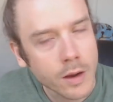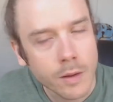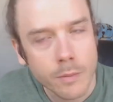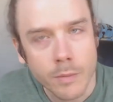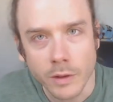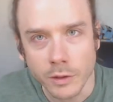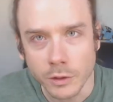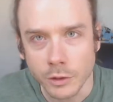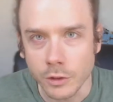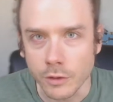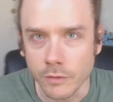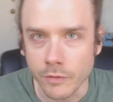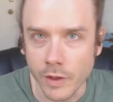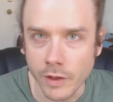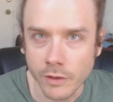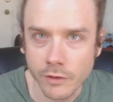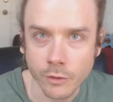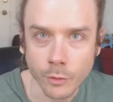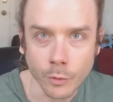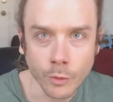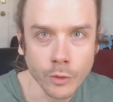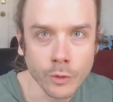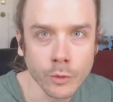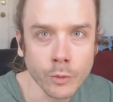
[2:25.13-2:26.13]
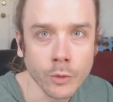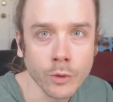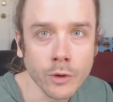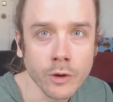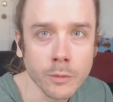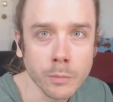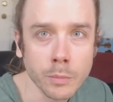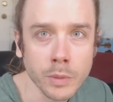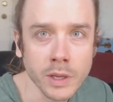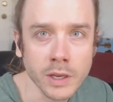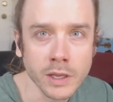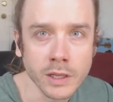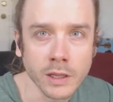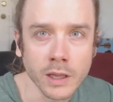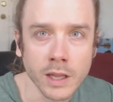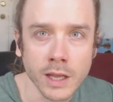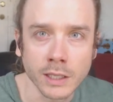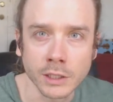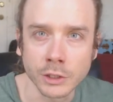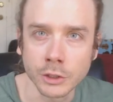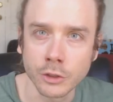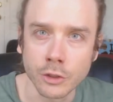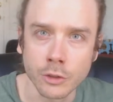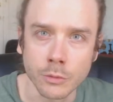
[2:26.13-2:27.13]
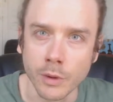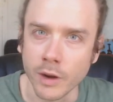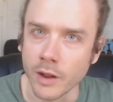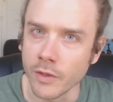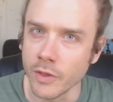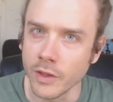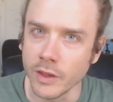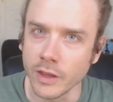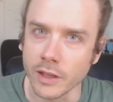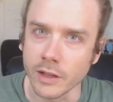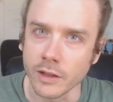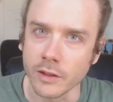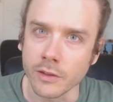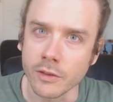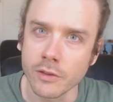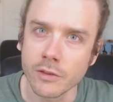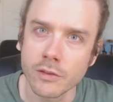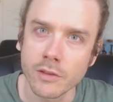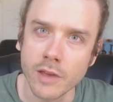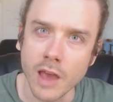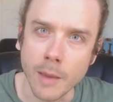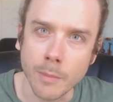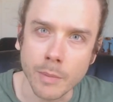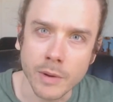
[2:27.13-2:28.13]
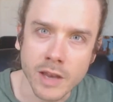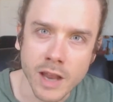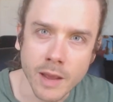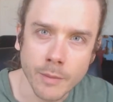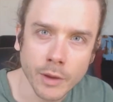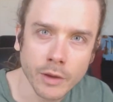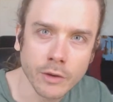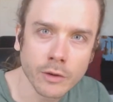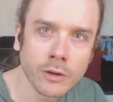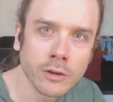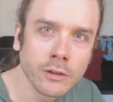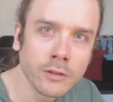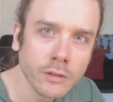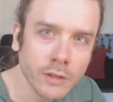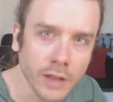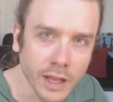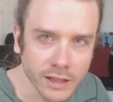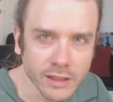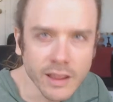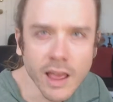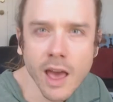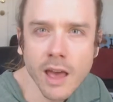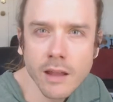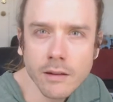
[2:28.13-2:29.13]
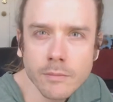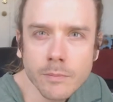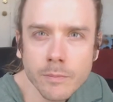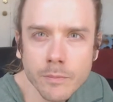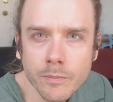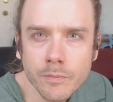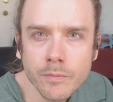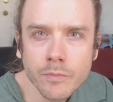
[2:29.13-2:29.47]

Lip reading: I'm not sure if that's a real word, epidemiological, but I think it is. Epidemical, like that.